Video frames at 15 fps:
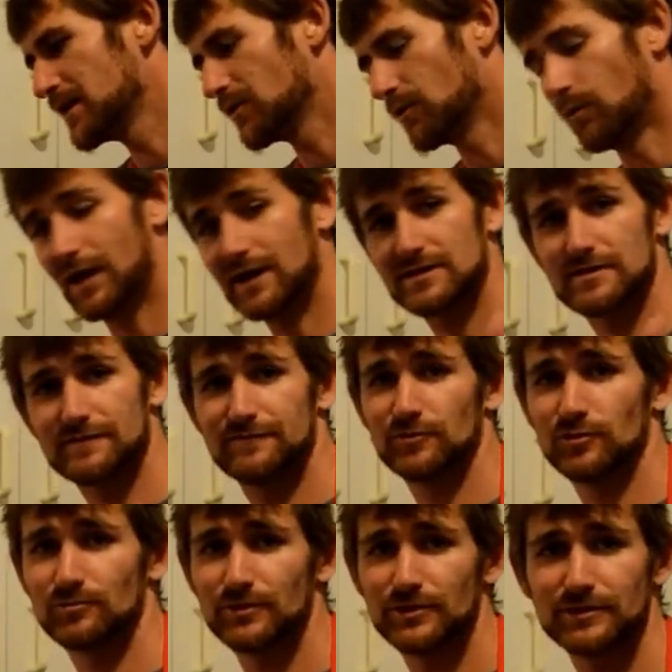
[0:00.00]
One, it's a
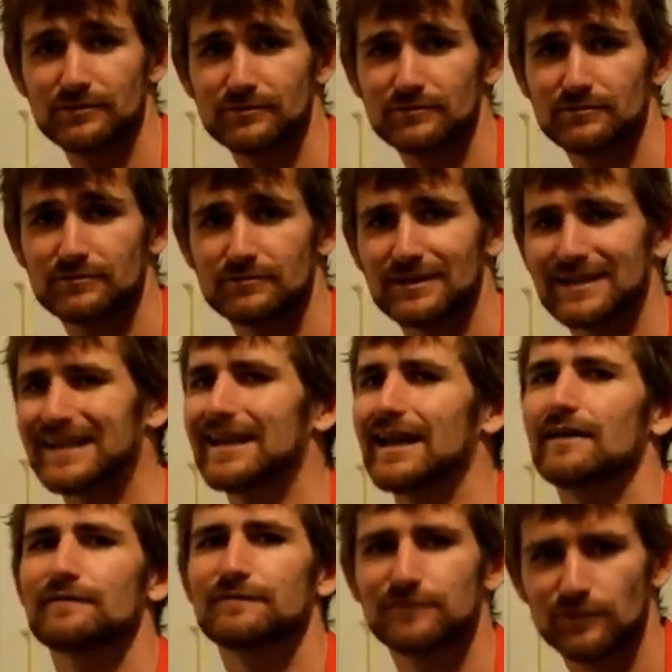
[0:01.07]
full moon.
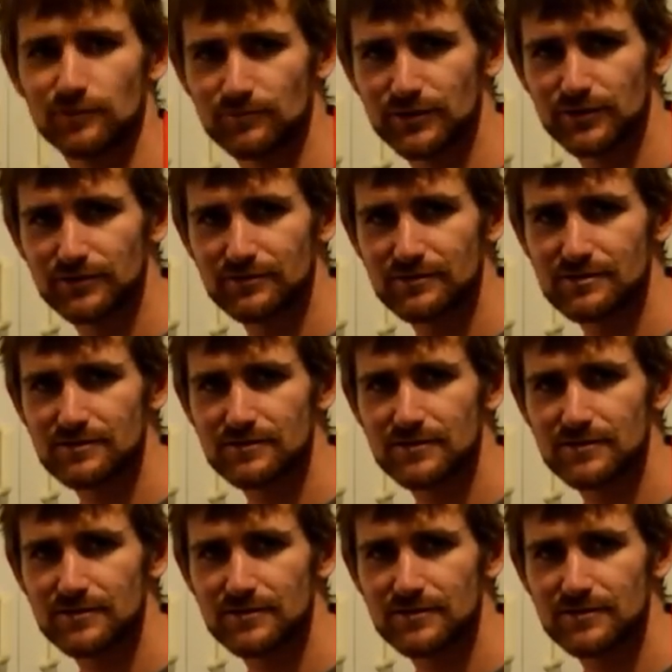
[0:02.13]
Love full moons.